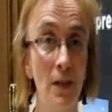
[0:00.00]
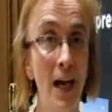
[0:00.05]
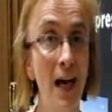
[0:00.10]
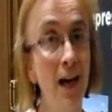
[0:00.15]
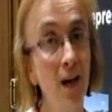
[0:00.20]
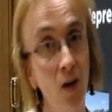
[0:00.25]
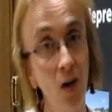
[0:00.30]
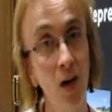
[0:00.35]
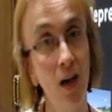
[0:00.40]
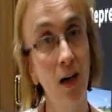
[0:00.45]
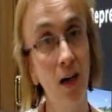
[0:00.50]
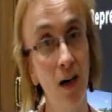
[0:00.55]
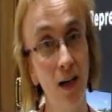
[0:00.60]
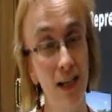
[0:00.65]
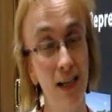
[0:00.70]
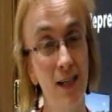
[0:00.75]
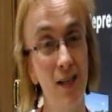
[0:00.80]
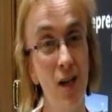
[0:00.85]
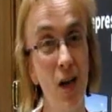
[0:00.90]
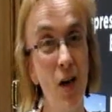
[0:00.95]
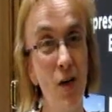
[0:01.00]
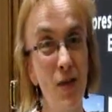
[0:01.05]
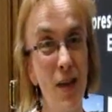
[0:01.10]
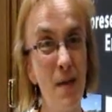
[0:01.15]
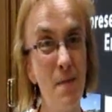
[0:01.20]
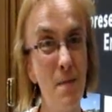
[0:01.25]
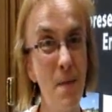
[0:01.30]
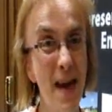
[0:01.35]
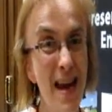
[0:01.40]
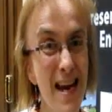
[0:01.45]
Now, I didn't know
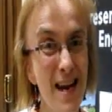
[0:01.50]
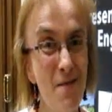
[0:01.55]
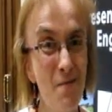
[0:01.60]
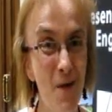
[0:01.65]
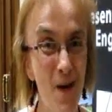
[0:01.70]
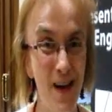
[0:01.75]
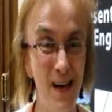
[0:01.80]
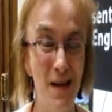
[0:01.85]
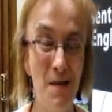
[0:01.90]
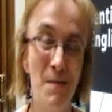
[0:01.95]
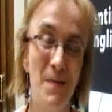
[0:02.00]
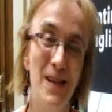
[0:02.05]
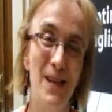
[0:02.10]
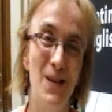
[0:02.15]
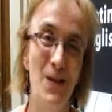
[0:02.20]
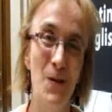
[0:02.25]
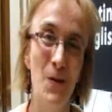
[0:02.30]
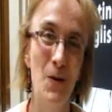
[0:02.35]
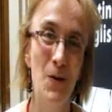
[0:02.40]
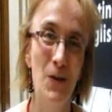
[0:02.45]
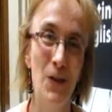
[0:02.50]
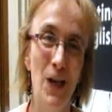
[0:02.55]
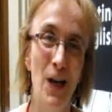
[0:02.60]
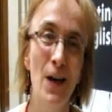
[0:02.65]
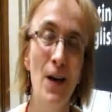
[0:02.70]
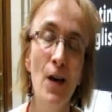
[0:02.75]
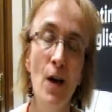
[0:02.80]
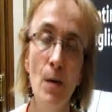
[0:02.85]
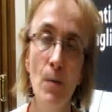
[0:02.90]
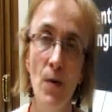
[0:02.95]
they made wine up in Yorkshire,
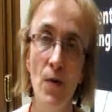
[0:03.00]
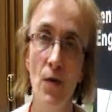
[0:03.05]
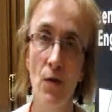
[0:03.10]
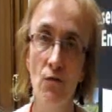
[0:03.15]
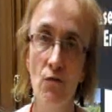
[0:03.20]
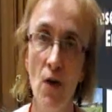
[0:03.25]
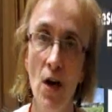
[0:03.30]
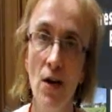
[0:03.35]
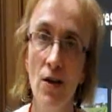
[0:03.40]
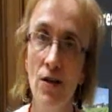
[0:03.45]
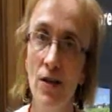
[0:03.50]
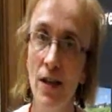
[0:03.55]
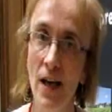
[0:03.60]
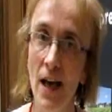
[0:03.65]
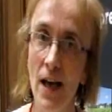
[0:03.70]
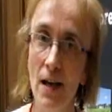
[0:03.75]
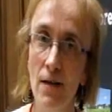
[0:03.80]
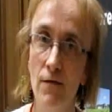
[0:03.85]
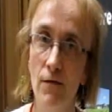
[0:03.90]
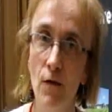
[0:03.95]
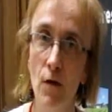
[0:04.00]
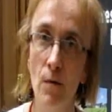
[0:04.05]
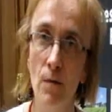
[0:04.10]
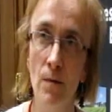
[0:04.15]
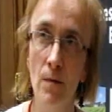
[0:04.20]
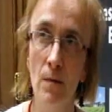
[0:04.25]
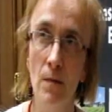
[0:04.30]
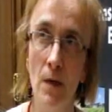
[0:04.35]
but the rosé from,